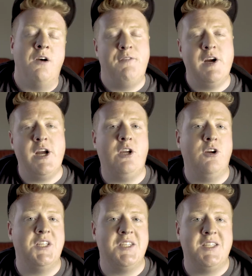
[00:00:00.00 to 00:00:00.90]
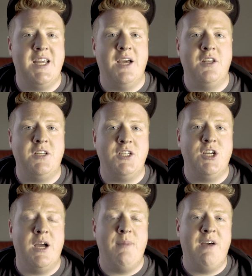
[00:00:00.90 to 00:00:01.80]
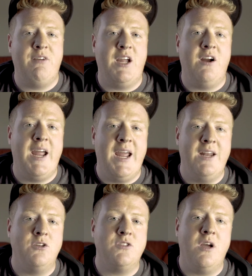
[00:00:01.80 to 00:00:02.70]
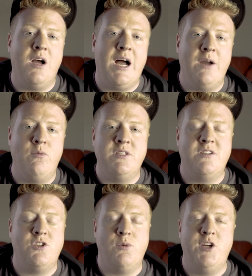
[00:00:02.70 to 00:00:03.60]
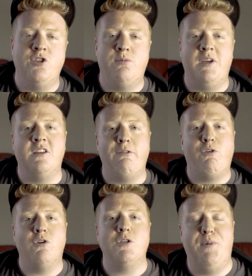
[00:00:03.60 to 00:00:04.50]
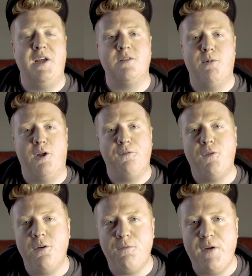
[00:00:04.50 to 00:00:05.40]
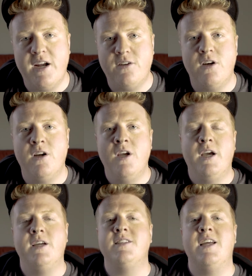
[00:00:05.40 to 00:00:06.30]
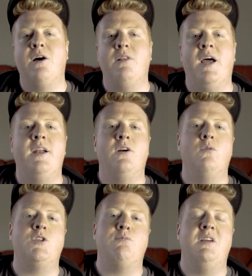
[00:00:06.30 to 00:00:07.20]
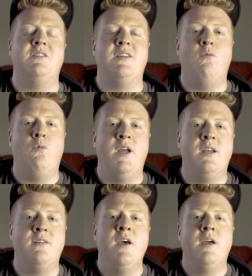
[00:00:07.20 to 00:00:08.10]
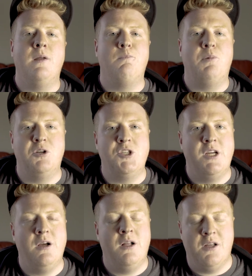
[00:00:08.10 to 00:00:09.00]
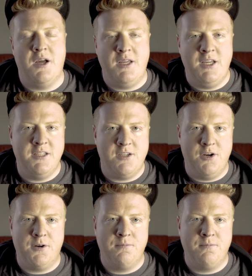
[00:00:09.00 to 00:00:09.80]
I'm very curious to see how the DJI Mavic Air handles high wind situations because, of course, being a smaller form factor, it is now lighter, which means that wind can push it a lot easier.